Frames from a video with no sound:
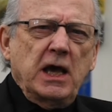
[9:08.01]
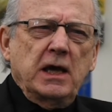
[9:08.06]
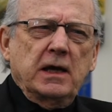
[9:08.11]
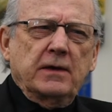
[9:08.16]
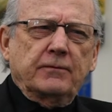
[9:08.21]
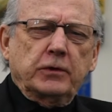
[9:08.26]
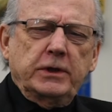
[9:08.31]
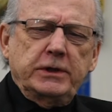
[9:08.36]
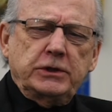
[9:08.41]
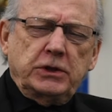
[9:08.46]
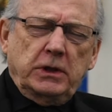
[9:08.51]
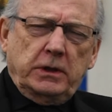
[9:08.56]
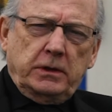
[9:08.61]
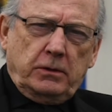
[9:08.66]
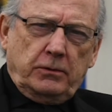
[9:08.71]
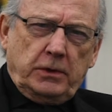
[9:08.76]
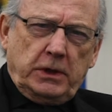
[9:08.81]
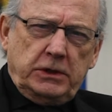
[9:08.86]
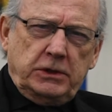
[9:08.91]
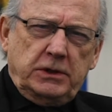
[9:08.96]
Every
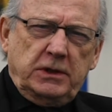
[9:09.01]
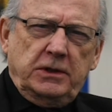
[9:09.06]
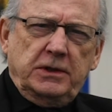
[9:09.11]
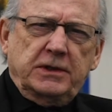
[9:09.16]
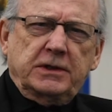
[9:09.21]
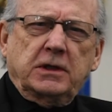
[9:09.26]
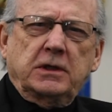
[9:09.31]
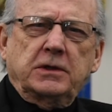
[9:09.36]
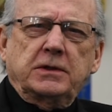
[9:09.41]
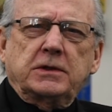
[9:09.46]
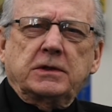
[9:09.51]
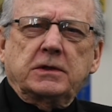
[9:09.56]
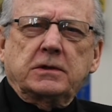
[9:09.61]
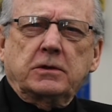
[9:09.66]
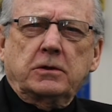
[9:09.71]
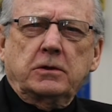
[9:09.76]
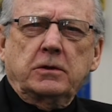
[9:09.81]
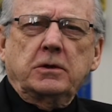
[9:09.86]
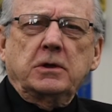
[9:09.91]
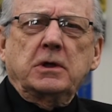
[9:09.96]
generation is
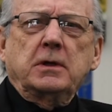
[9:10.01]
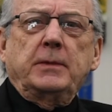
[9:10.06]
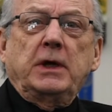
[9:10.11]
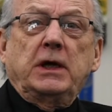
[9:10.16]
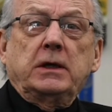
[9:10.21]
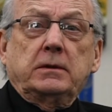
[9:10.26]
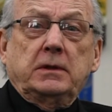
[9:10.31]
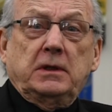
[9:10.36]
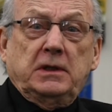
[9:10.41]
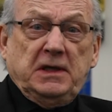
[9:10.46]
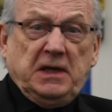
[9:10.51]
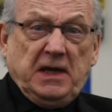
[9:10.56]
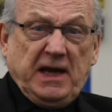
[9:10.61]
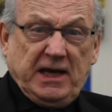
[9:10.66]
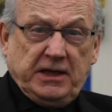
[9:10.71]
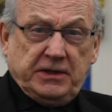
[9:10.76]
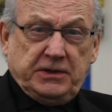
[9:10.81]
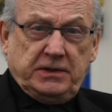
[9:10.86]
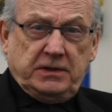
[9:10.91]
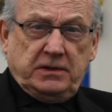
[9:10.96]
concerned about the
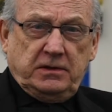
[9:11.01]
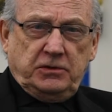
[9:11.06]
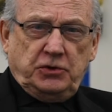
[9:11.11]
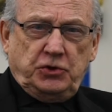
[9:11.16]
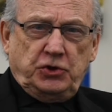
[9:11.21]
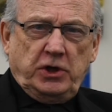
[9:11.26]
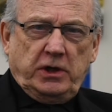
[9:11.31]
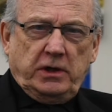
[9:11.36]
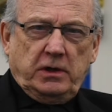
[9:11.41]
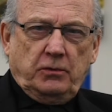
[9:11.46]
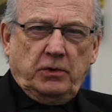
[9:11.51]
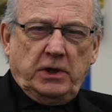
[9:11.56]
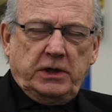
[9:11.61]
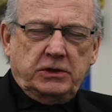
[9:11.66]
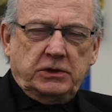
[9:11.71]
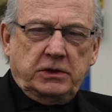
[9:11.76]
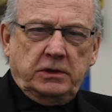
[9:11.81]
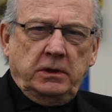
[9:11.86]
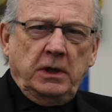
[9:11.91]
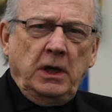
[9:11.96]
next
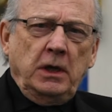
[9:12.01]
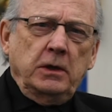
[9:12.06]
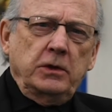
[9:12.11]
generation.